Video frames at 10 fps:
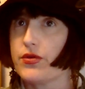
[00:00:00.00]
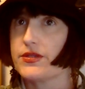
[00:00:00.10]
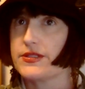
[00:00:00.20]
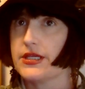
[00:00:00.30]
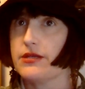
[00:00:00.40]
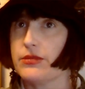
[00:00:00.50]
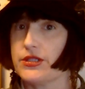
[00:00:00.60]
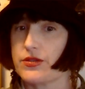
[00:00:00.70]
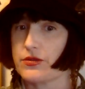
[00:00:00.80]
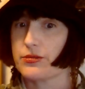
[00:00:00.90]
seeing me
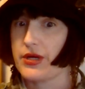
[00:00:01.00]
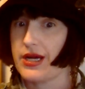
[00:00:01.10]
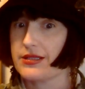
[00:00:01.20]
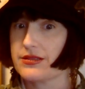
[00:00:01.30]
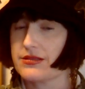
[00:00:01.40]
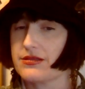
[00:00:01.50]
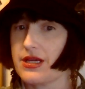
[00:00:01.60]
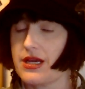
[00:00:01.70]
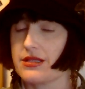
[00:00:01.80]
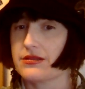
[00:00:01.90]
so depressed
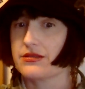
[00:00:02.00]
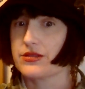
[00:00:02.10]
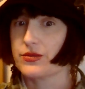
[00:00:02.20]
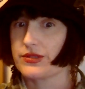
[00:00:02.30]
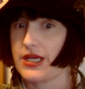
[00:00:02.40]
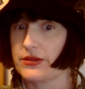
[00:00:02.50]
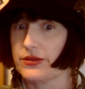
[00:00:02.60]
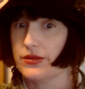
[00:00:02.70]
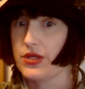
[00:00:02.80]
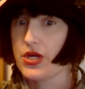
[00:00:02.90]
and
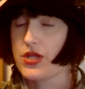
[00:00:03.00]
suicidal,